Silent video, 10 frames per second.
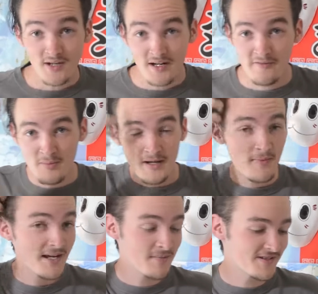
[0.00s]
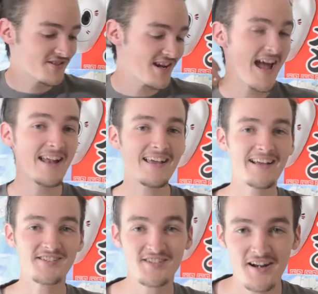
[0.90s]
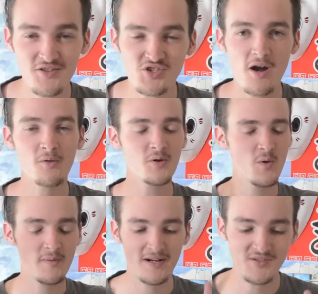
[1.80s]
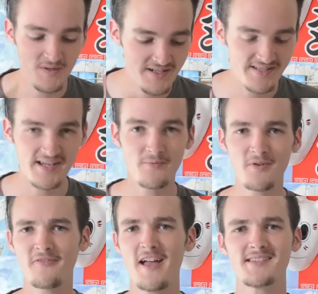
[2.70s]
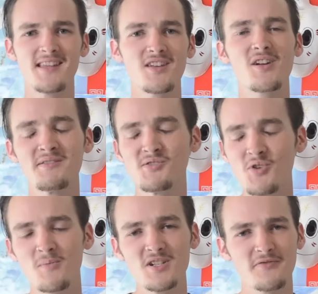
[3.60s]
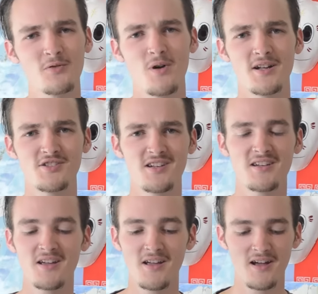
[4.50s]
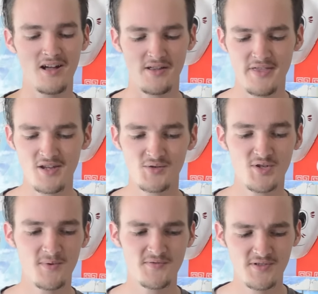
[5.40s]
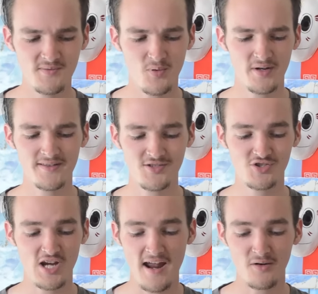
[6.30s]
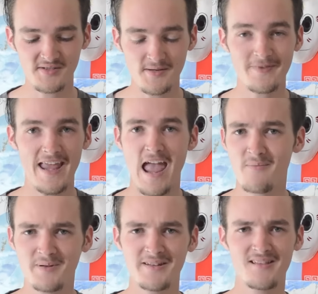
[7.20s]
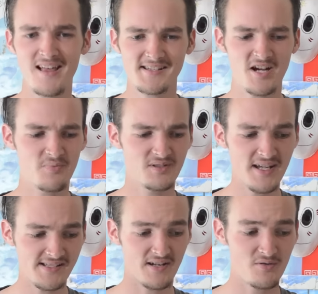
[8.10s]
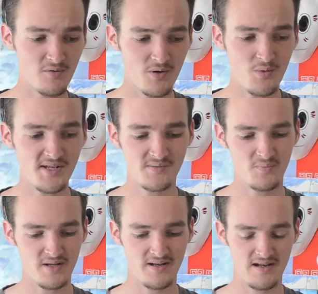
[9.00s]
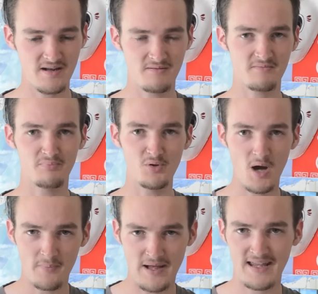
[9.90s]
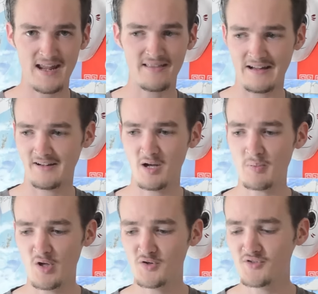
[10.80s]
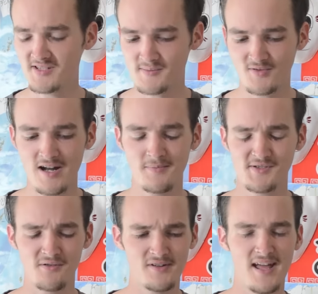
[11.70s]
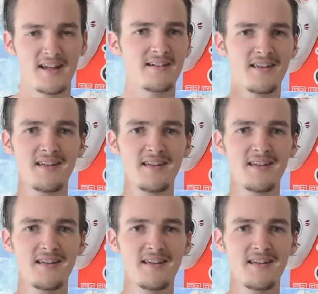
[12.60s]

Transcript: going on everybody? My name is Chad. I just got out of the shower real quick, but I just wanted to say real fast, thank you guys so much for watching. Uh, thank you so much for supporting this channel. Something happened in the last couple days. I don't know what it was, but it blew up. I gained like a couple hundred subscribers overnight.